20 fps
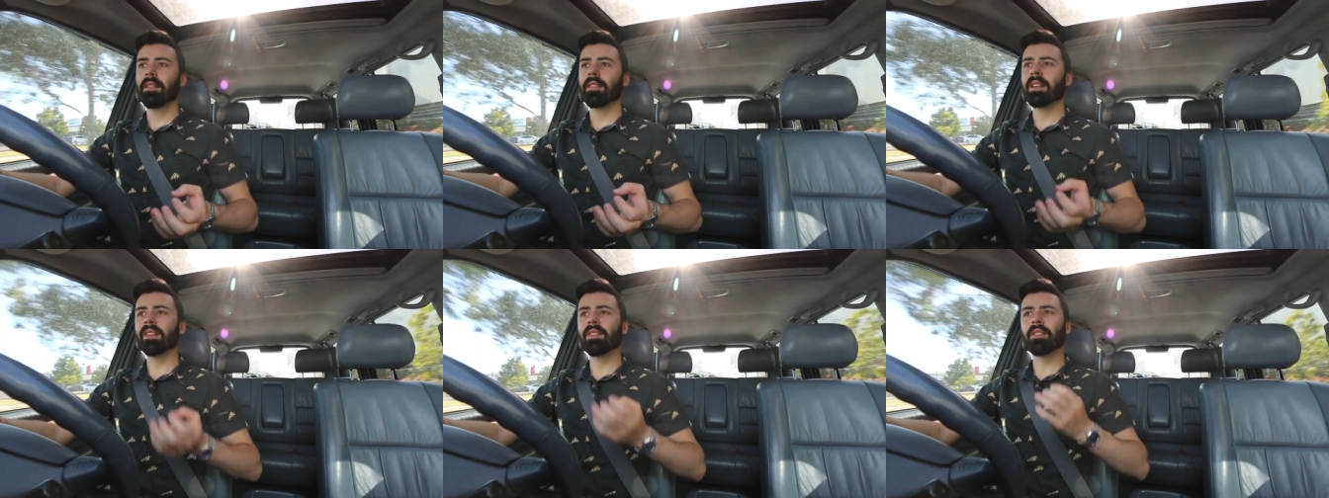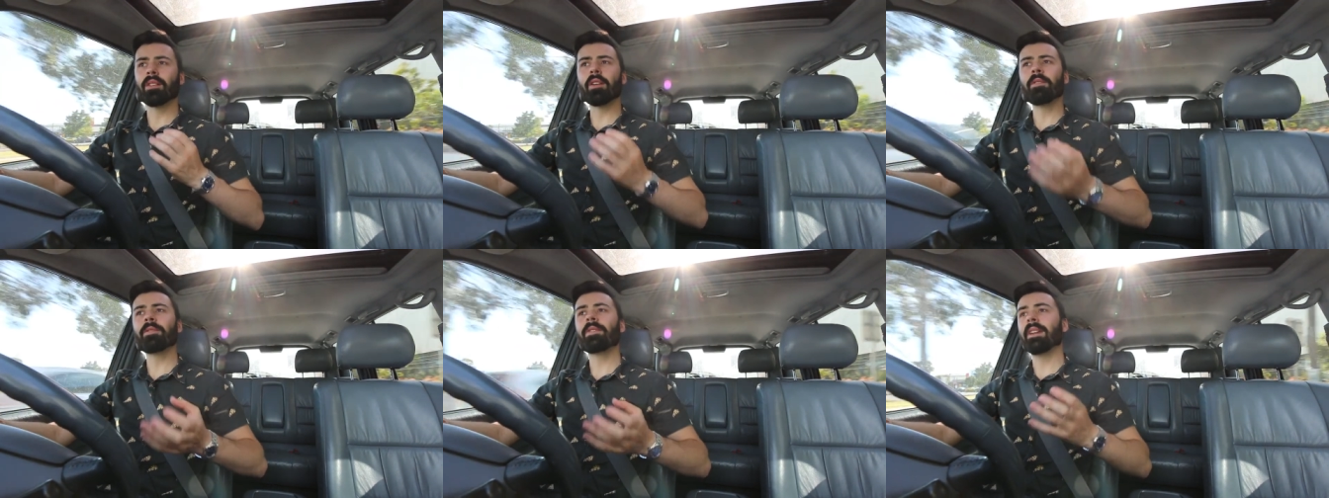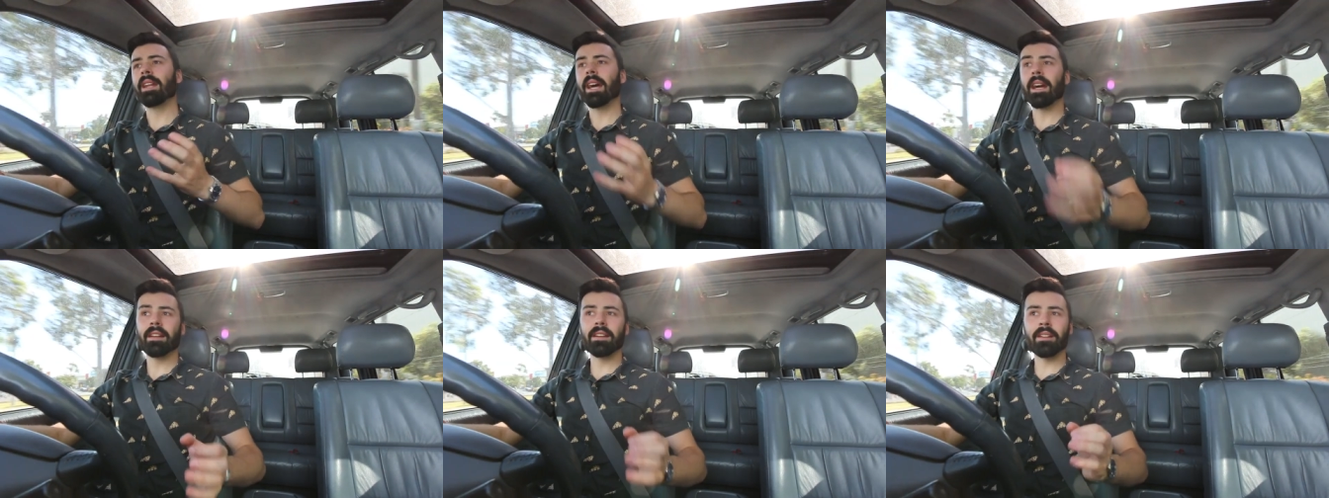They're so
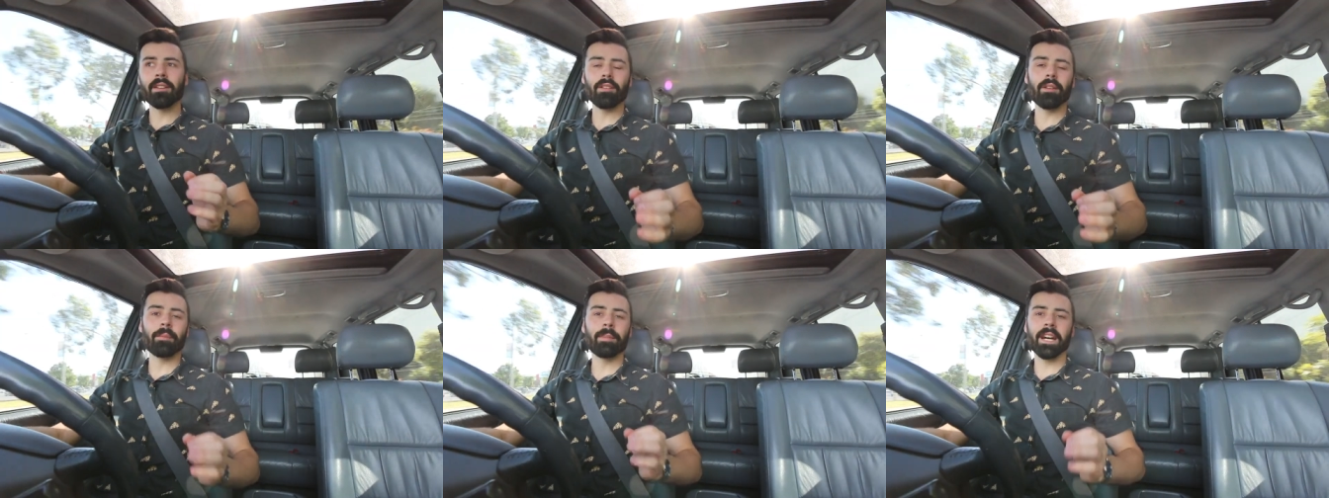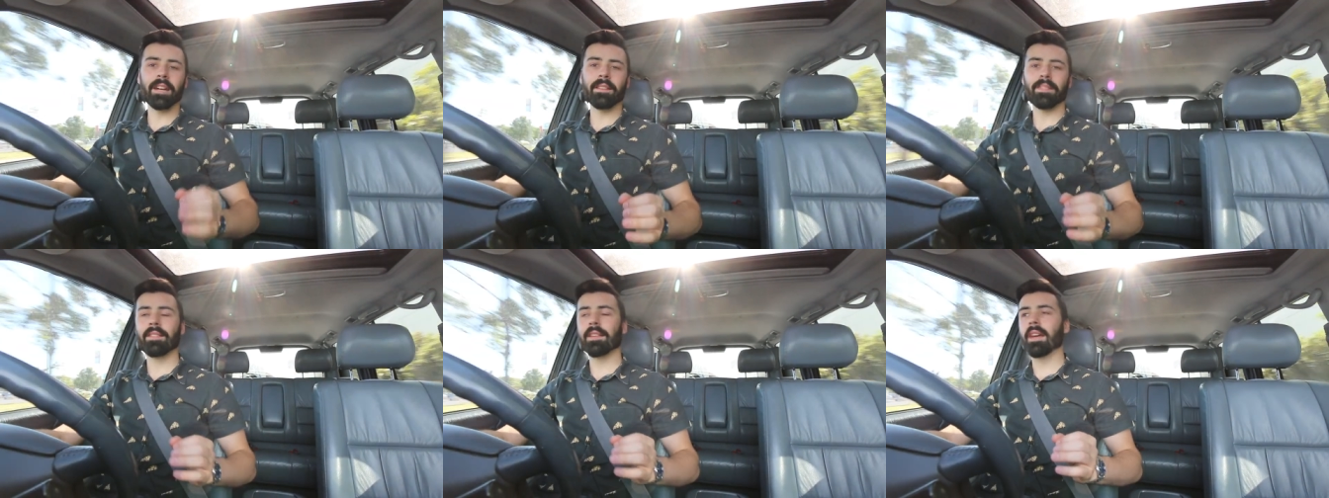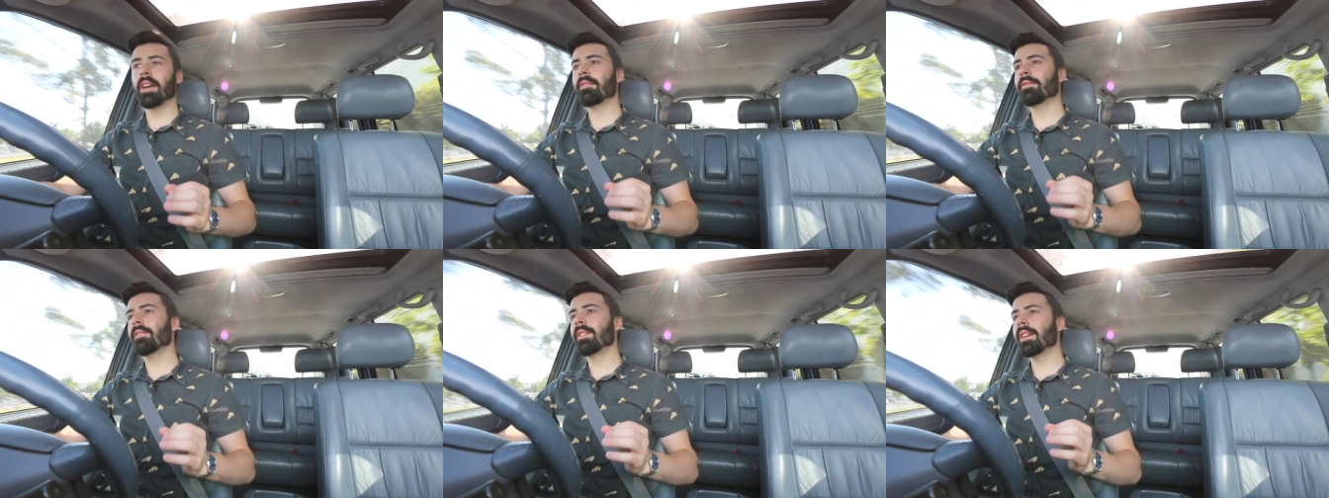fanatical about
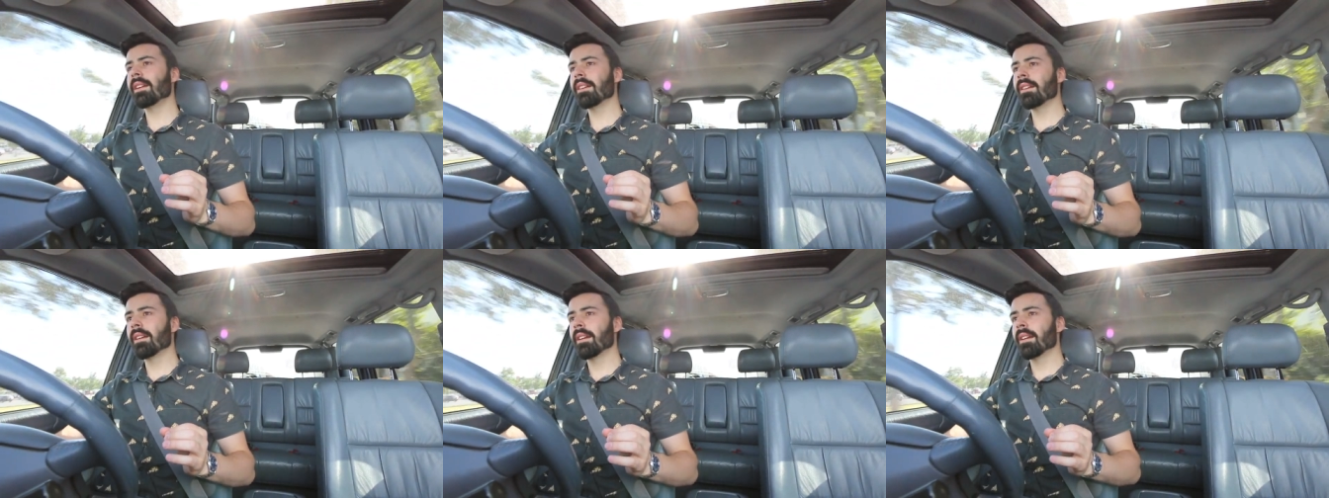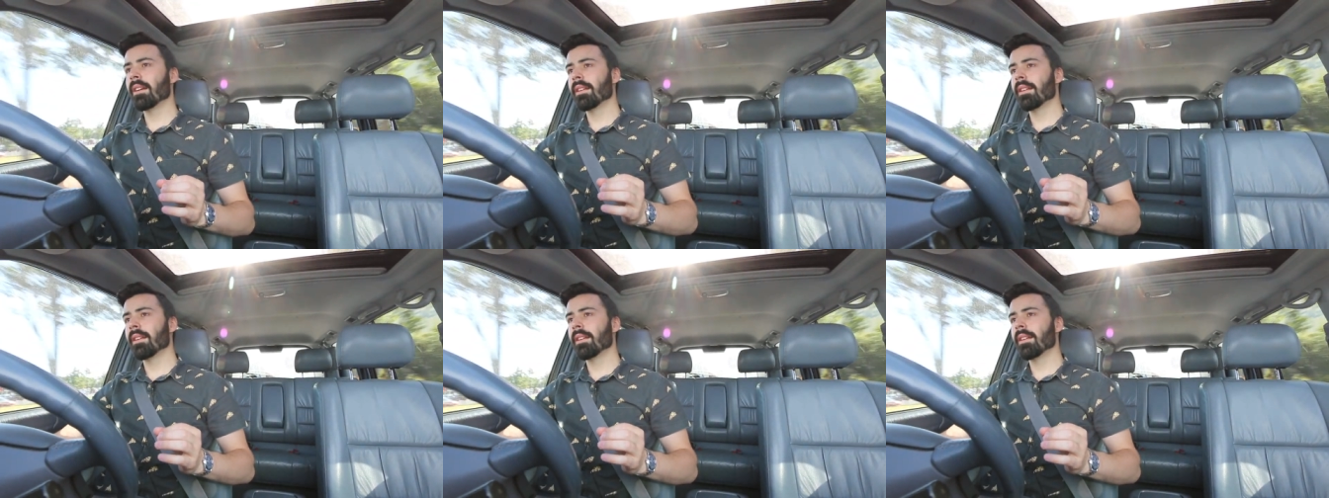safety